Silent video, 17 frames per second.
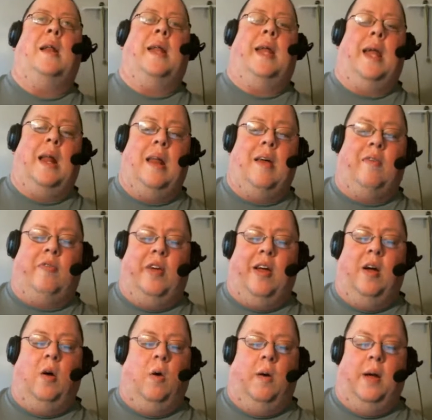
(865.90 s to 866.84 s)
the
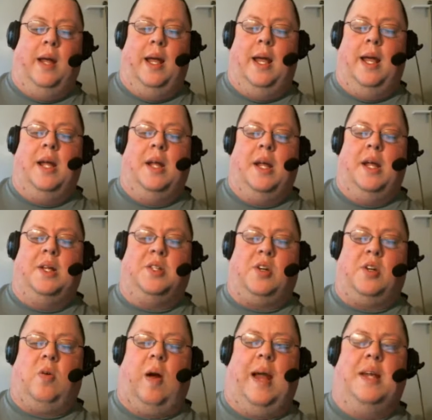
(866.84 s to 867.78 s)
NFL, it's
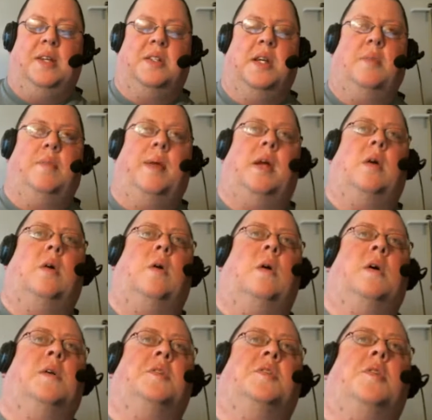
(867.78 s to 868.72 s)
crazy
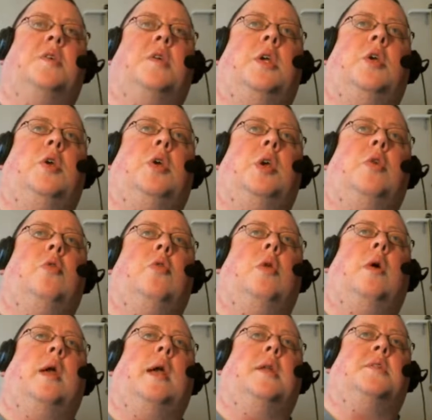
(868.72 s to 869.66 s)
because you
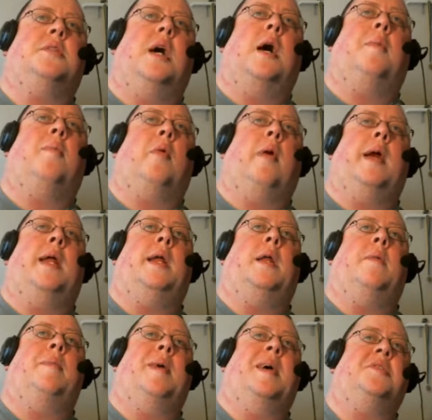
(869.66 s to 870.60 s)
look at Tom Brady, the
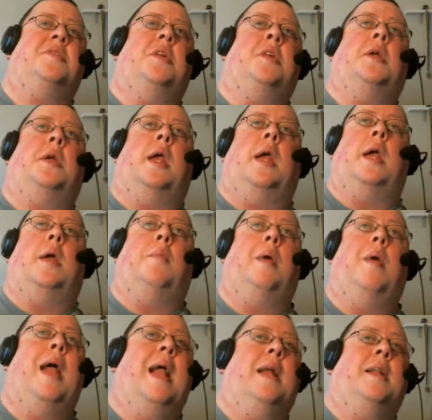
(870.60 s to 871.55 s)
best in the game,
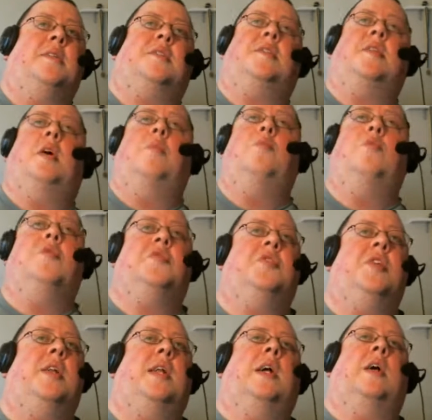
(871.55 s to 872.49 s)
and some will
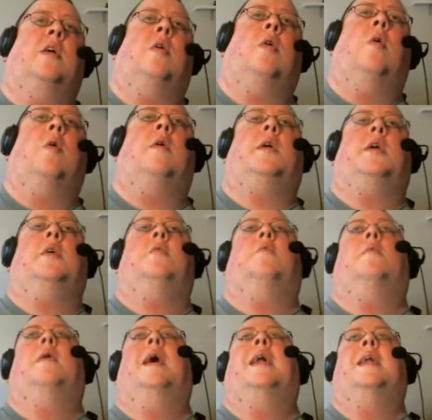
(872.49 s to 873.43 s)
sit there and
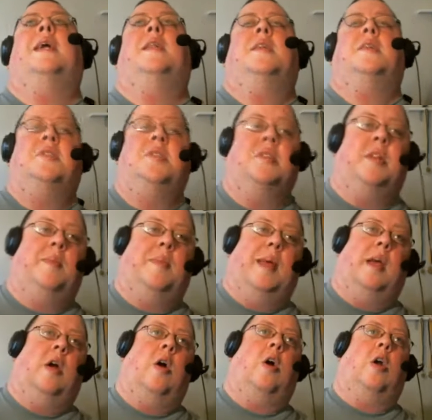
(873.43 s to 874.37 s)
argue, and this is the
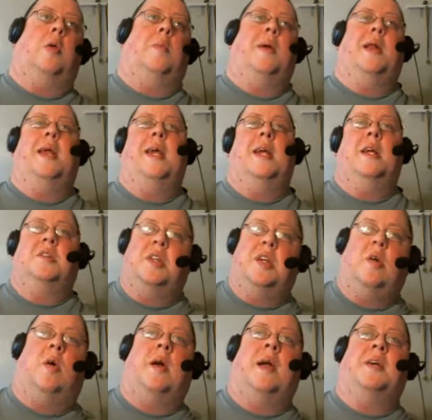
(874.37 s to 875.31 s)
big argument: is he
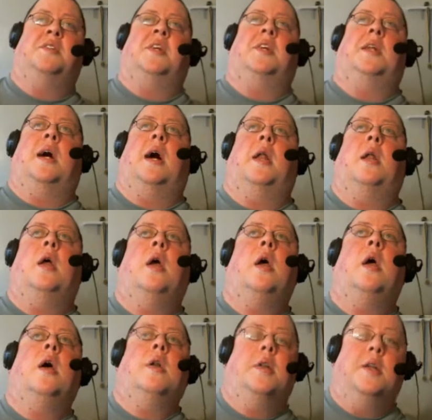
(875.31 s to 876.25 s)
or is he not?
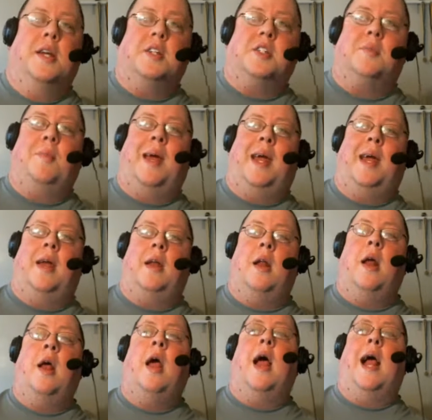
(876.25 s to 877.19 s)
This man
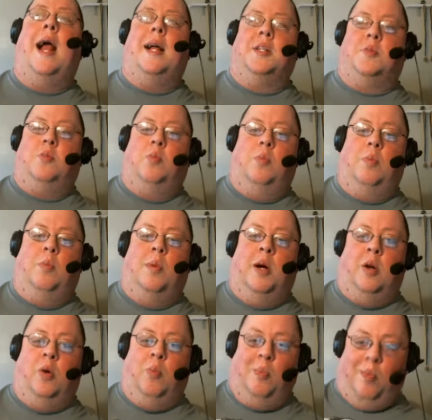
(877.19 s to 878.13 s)
has
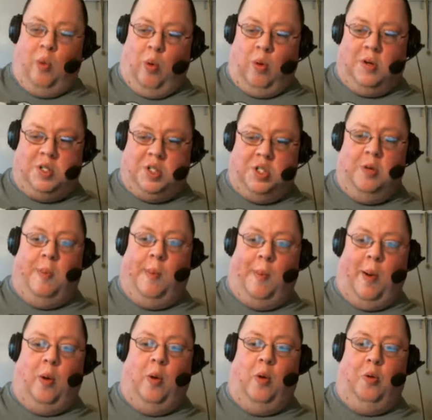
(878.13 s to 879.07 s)
won more Super
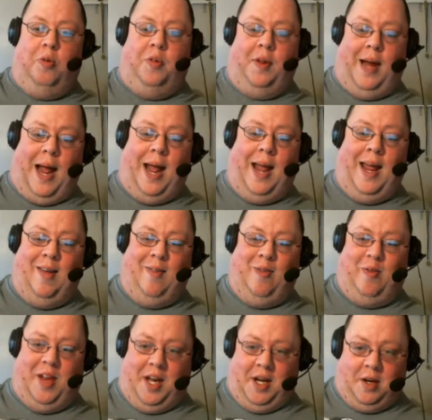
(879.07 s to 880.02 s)
Bowls than I have
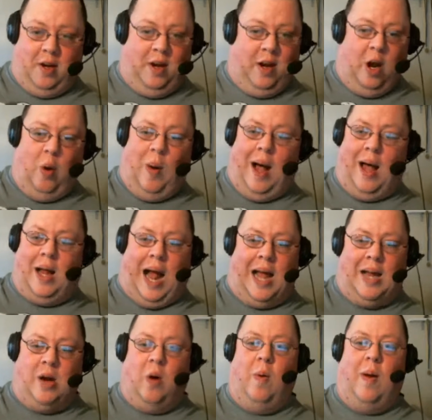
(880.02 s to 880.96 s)
feet. No, I
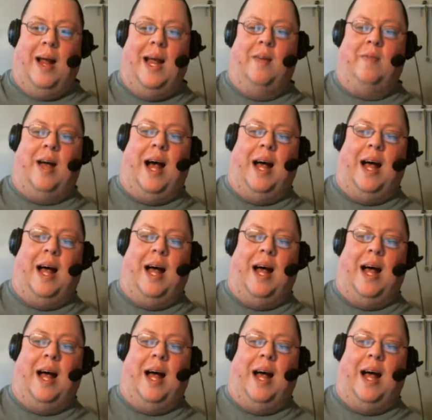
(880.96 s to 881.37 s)
don't have